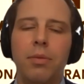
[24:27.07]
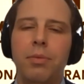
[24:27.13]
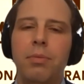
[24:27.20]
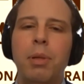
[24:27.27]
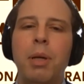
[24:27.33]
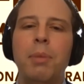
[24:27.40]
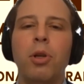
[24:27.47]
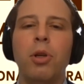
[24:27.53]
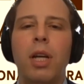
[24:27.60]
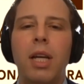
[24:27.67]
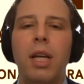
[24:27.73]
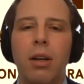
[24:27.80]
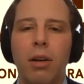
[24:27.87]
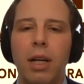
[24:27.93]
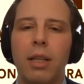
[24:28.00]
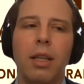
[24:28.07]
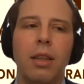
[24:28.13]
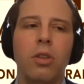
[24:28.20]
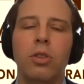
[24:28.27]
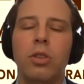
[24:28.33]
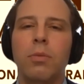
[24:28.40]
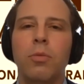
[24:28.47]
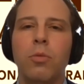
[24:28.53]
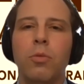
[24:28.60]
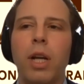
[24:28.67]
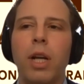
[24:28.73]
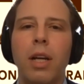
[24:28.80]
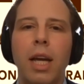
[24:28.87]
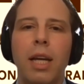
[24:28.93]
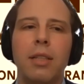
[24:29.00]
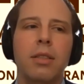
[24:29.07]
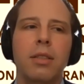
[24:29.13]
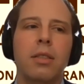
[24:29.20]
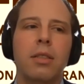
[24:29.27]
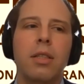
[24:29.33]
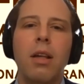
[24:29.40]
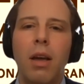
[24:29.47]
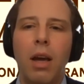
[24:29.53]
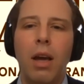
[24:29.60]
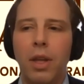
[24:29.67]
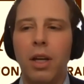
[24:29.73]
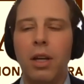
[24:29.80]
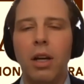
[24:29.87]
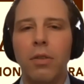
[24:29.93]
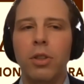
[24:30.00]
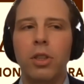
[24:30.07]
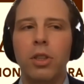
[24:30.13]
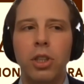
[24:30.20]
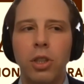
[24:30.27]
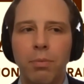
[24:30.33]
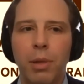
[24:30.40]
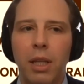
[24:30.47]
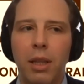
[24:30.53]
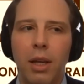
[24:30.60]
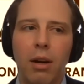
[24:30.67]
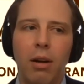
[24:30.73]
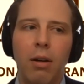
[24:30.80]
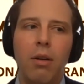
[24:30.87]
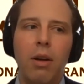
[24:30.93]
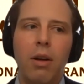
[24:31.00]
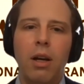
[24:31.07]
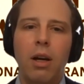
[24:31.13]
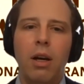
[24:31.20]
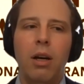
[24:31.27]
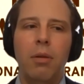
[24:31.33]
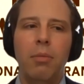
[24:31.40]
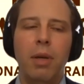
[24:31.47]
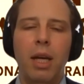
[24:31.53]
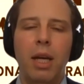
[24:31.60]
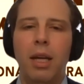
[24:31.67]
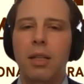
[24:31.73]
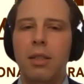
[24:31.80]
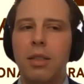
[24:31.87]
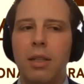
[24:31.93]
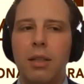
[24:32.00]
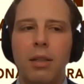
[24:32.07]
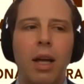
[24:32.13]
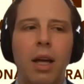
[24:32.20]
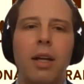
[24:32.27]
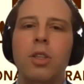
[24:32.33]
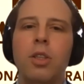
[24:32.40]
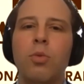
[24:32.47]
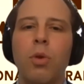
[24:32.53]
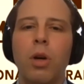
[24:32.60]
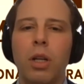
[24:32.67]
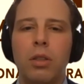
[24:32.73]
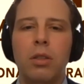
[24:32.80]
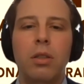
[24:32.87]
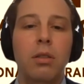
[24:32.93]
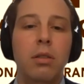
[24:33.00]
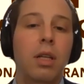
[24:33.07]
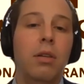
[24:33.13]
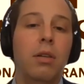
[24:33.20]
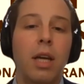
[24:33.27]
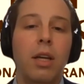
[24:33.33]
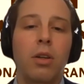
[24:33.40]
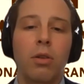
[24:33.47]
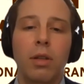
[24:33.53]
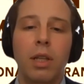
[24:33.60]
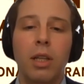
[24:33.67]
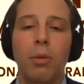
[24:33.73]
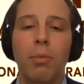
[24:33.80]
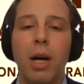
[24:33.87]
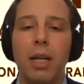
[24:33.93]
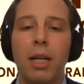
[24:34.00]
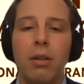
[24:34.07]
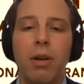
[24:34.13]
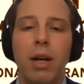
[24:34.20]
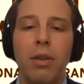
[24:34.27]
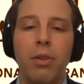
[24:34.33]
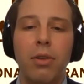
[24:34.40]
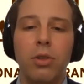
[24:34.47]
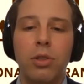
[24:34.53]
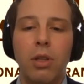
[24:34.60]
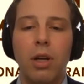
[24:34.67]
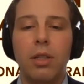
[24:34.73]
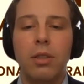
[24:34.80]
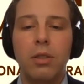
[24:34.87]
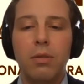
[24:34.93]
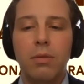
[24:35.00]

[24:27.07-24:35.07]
people are hearing that there's some great cases and that coverage should be there? And I just want to get your legal mind around those thoughts.